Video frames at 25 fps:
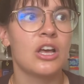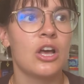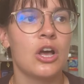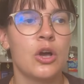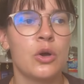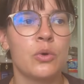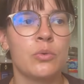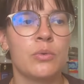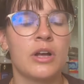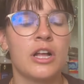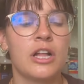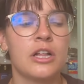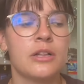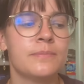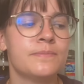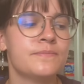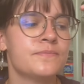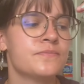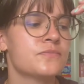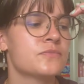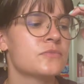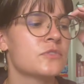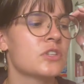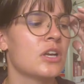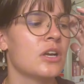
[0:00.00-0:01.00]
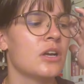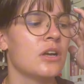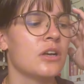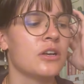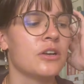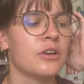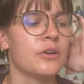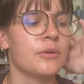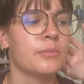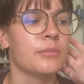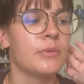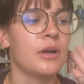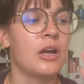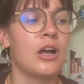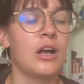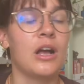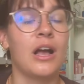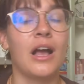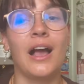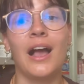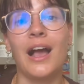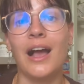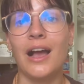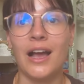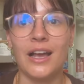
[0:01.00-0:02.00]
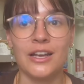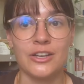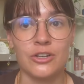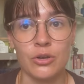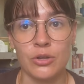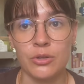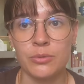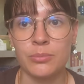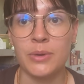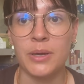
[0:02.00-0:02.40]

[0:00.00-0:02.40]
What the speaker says: oh well. I called